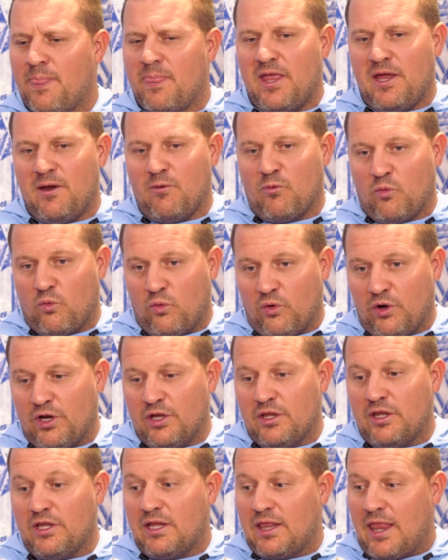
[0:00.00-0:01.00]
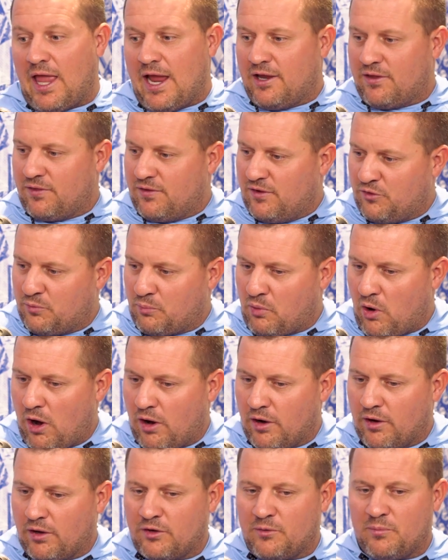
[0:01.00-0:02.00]
They really like this
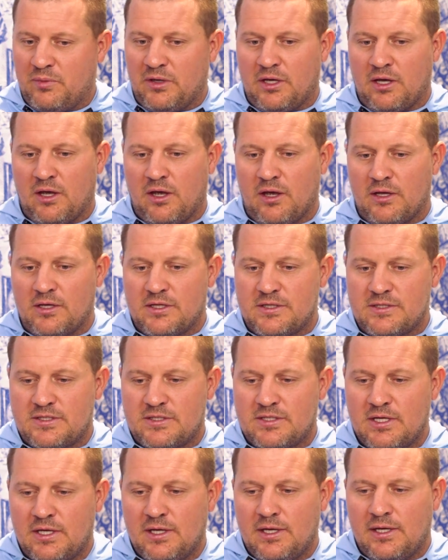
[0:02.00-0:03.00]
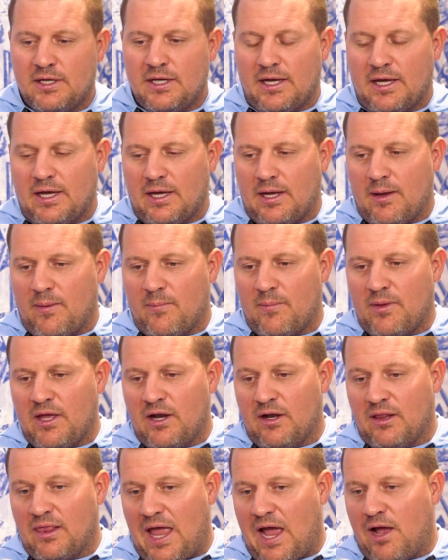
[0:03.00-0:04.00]
product because
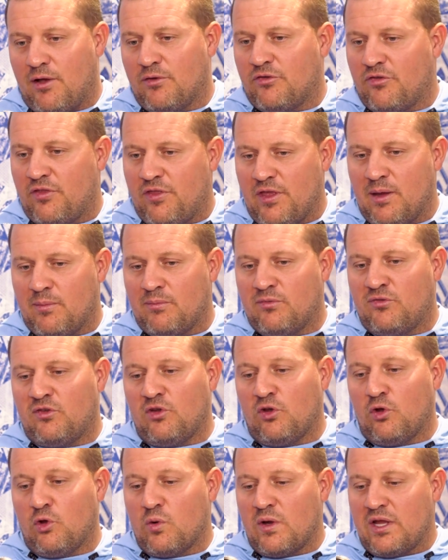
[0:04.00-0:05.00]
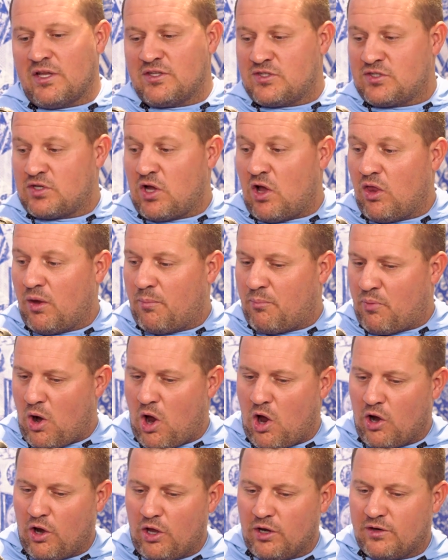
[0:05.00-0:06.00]
it allows them to install a
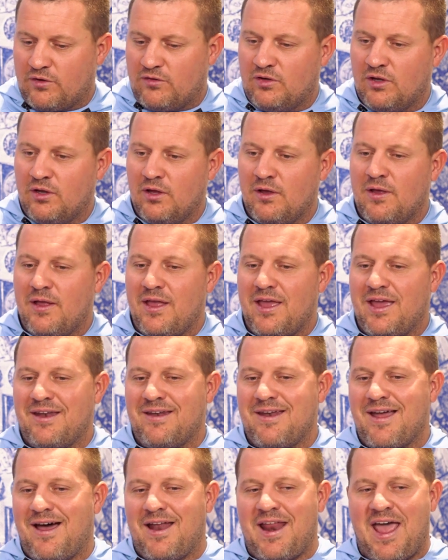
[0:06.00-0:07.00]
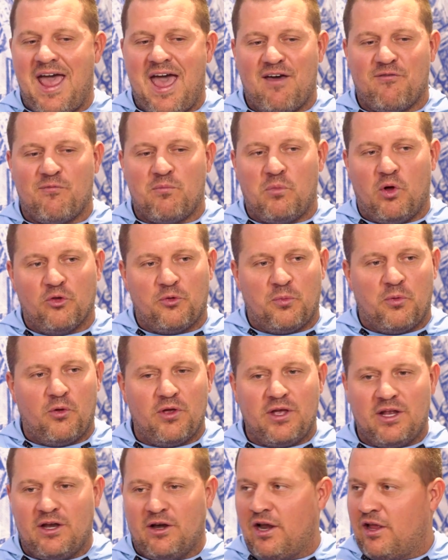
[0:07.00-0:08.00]
product and not have multiple
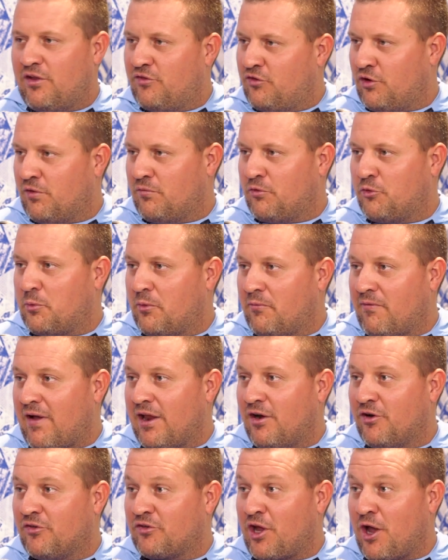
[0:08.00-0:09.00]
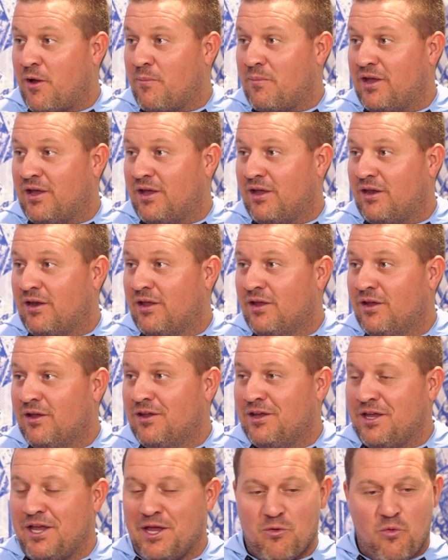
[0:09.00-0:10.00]
internet service providers come in
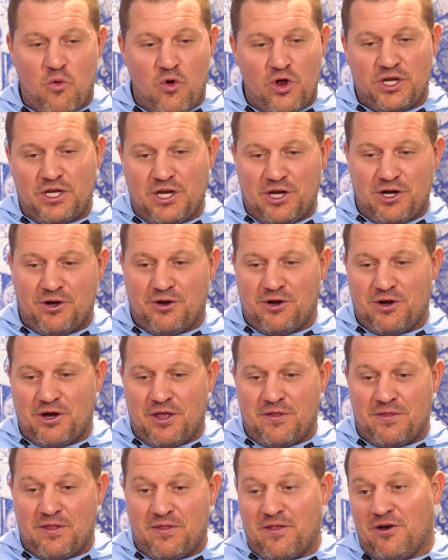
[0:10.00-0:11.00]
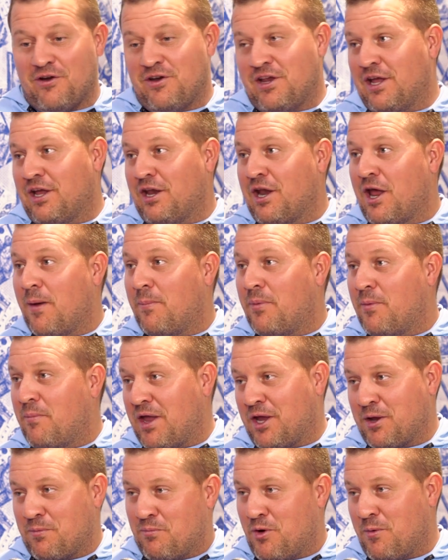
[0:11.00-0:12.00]
1 year, and then they're digging up and
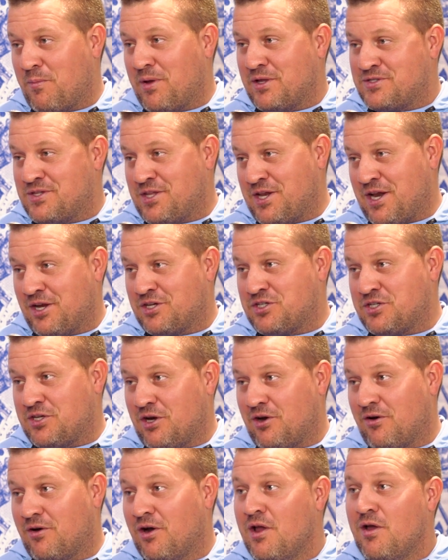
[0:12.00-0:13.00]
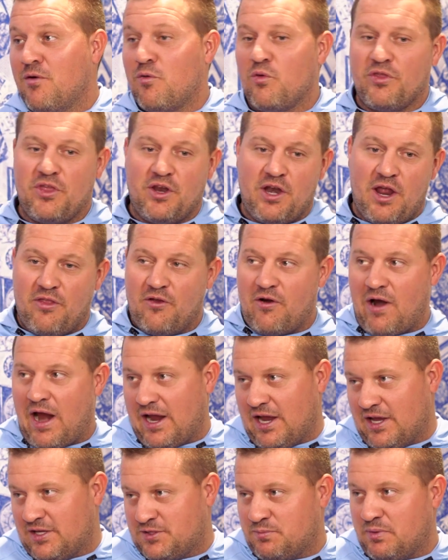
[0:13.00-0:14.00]
making permits the next year with another
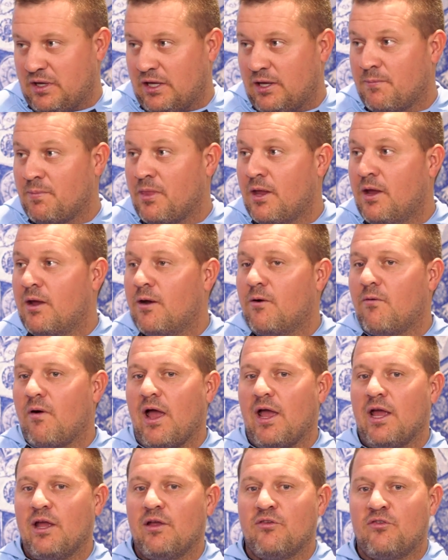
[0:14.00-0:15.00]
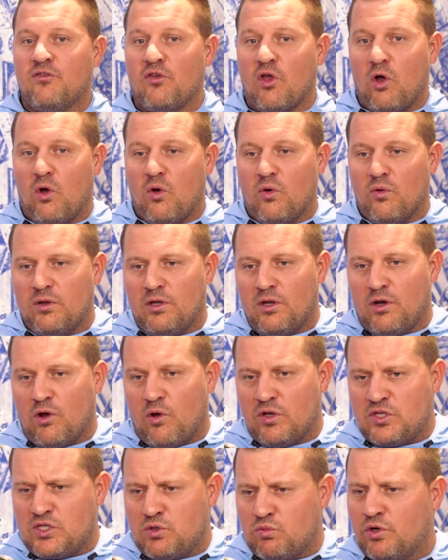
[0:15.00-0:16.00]
ISP, right? So,
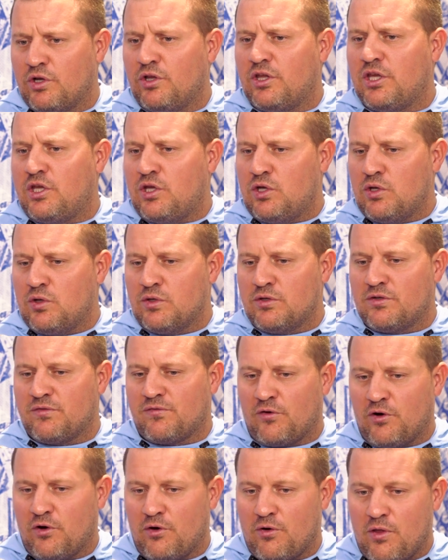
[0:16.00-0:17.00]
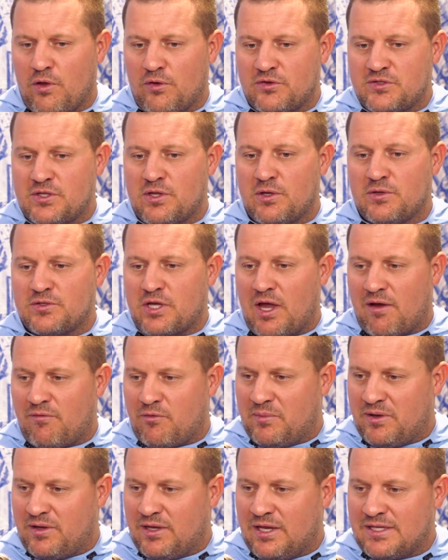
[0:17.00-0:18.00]
it's really huge for those
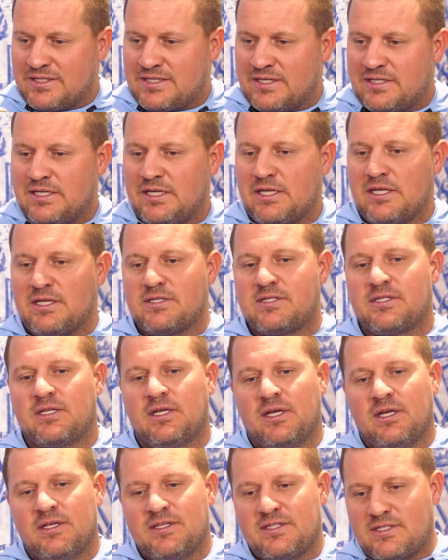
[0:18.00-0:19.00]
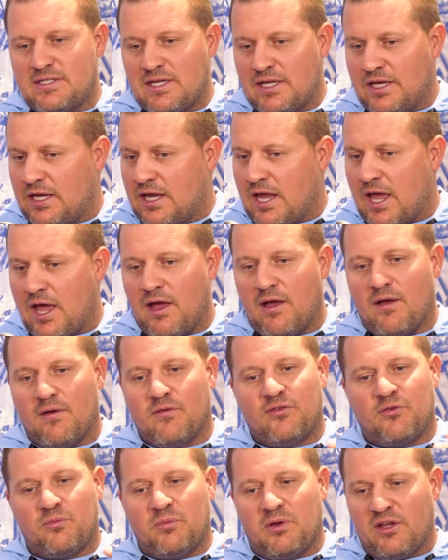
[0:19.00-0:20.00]
government entities, city
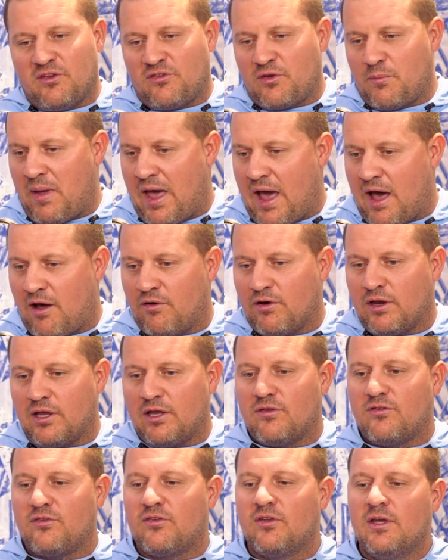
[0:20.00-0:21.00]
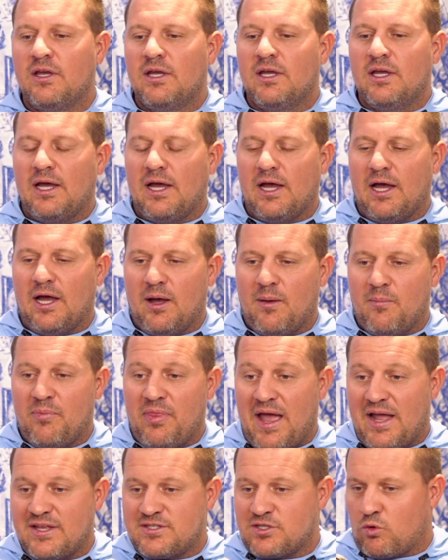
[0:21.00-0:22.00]
ofs, municipalities.
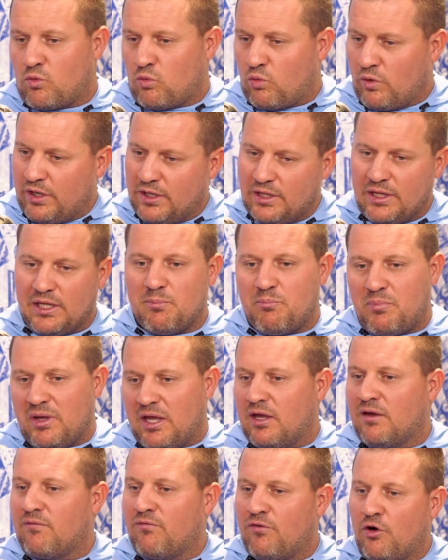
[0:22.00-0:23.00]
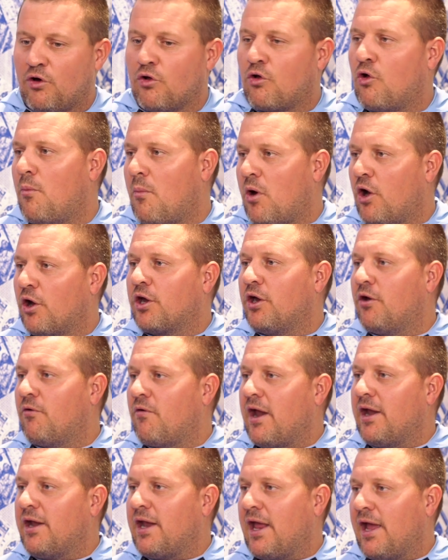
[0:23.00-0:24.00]
That's a really big vertical market
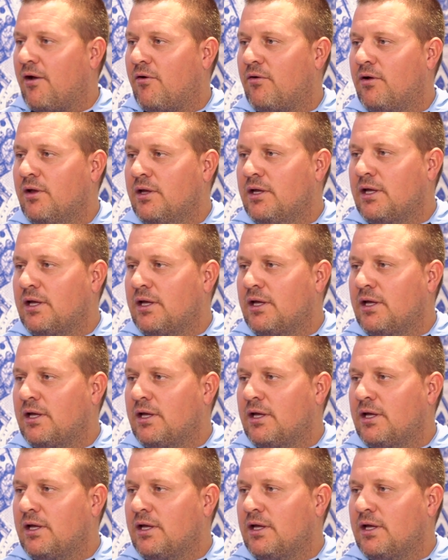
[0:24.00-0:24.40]
right now